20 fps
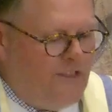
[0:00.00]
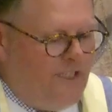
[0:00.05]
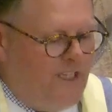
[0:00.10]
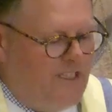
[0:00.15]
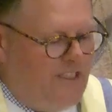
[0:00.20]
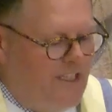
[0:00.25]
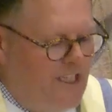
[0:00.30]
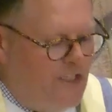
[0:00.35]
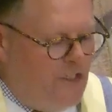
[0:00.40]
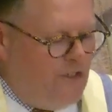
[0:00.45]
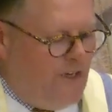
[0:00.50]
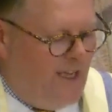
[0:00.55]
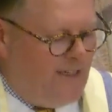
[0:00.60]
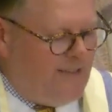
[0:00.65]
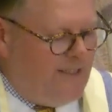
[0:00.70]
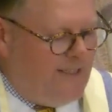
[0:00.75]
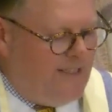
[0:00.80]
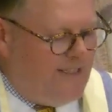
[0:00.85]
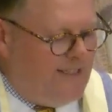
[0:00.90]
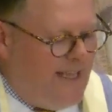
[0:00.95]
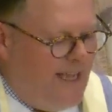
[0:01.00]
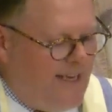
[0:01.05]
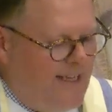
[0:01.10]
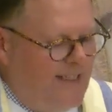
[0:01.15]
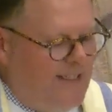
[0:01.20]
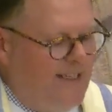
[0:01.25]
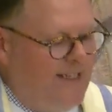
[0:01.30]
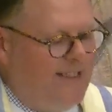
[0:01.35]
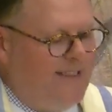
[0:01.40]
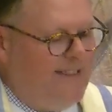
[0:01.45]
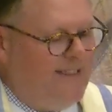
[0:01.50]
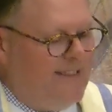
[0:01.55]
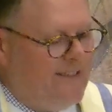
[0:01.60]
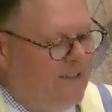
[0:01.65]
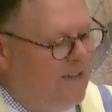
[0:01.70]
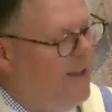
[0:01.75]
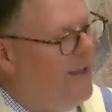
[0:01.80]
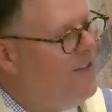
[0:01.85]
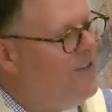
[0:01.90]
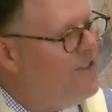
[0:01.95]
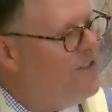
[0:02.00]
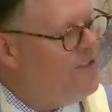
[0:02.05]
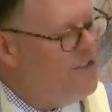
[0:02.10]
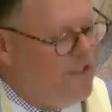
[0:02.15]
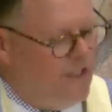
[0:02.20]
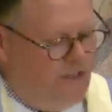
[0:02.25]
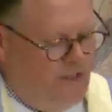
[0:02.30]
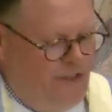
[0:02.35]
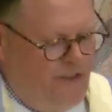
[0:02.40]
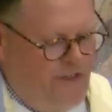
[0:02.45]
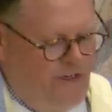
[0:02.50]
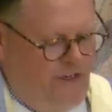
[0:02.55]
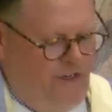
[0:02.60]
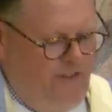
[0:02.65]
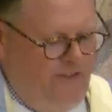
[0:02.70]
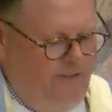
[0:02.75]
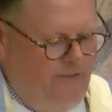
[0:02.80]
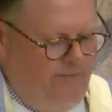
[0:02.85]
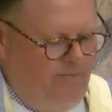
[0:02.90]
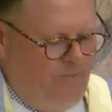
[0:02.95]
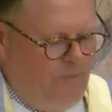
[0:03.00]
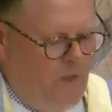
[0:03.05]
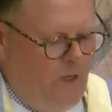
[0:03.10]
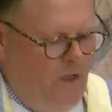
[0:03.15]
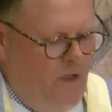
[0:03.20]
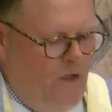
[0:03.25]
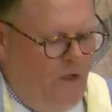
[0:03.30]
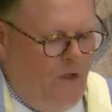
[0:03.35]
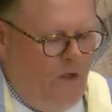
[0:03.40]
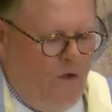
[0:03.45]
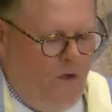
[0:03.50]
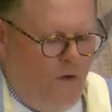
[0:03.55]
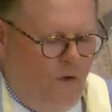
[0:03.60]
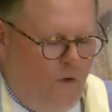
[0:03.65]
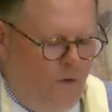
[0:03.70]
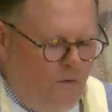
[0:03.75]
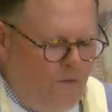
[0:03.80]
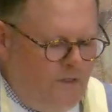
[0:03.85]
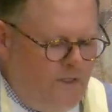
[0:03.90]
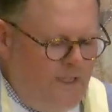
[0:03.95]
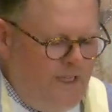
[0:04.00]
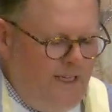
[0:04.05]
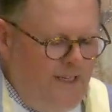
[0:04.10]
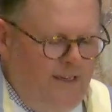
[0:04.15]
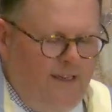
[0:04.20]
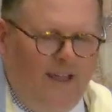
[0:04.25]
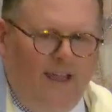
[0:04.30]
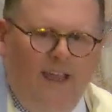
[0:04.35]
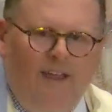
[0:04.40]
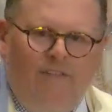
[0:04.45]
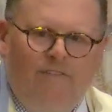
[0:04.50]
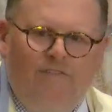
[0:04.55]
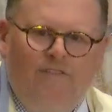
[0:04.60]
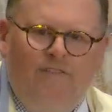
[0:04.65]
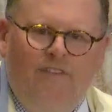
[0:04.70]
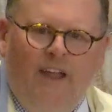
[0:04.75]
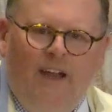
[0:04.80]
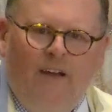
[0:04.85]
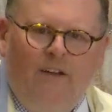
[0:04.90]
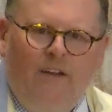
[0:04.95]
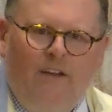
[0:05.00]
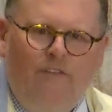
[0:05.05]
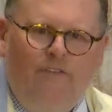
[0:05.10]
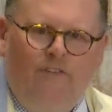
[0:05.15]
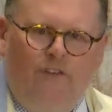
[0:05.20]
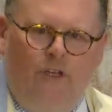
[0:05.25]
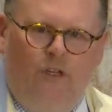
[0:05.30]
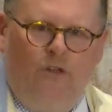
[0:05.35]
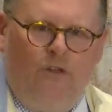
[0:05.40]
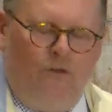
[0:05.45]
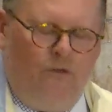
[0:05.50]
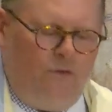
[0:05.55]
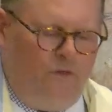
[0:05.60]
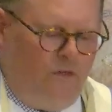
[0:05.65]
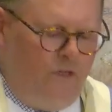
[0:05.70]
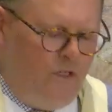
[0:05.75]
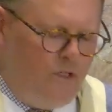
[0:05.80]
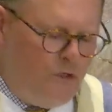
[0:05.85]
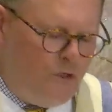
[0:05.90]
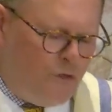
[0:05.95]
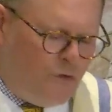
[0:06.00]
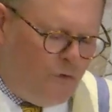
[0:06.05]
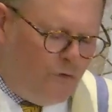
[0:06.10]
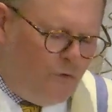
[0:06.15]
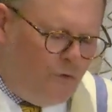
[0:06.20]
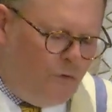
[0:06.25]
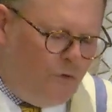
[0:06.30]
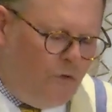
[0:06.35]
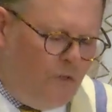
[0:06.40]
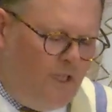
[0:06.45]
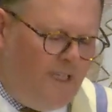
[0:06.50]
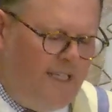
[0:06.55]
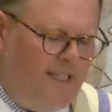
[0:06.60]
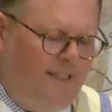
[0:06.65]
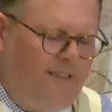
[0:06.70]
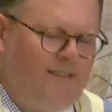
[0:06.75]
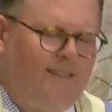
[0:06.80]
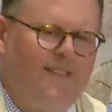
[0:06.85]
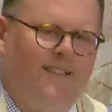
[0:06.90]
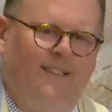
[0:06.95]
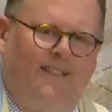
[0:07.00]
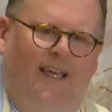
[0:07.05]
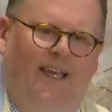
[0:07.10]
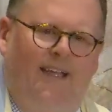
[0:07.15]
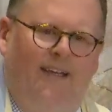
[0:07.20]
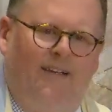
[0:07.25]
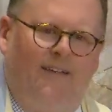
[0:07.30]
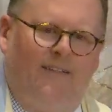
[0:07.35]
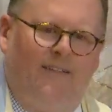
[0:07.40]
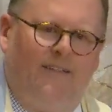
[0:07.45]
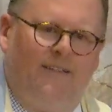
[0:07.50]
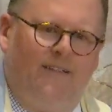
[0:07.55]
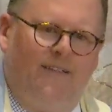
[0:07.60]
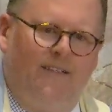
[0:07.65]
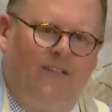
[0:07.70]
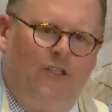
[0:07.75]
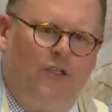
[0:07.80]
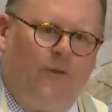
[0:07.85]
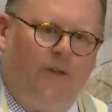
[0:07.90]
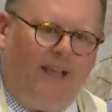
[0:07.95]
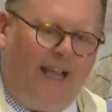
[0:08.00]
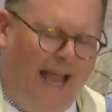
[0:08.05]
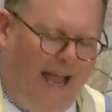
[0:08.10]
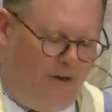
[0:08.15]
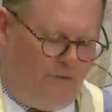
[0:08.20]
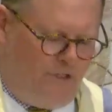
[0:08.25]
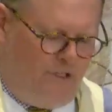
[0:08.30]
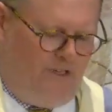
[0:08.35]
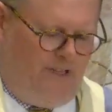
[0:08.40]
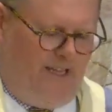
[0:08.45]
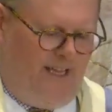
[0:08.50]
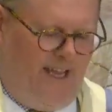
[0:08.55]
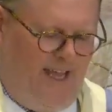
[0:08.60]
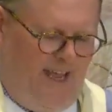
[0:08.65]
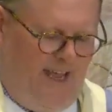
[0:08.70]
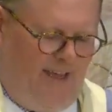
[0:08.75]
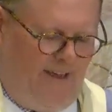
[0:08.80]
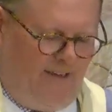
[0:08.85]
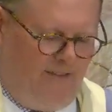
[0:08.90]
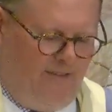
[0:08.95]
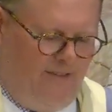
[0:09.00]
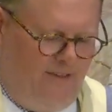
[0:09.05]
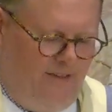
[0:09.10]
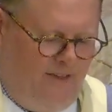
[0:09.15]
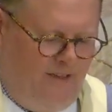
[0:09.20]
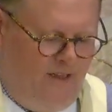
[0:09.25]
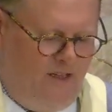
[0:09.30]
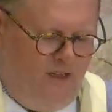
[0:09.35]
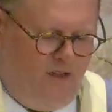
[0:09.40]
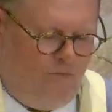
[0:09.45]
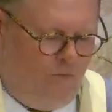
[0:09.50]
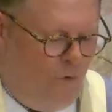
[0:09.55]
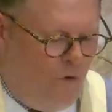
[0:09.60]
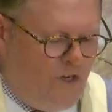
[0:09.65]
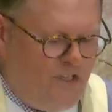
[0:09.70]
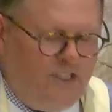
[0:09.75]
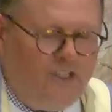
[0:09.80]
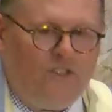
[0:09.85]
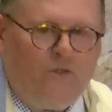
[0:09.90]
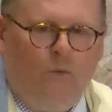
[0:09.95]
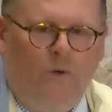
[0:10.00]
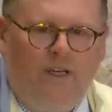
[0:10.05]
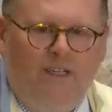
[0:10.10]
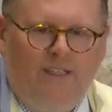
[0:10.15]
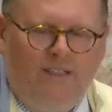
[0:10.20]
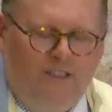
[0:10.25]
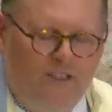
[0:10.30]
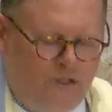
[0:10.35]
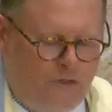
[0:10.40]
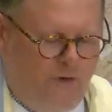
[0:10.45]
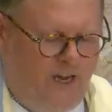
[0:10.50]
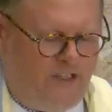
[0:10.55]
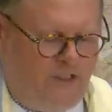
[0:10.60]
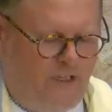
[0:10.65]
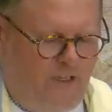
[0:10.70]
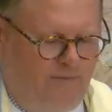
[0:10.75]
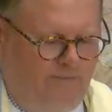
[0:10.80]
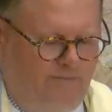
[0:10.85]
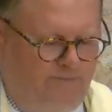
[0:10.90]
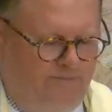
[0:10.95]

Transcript: continued on to the second and still others to the third. Only a very few truly desired to encounter the king. More just wanted the treasure.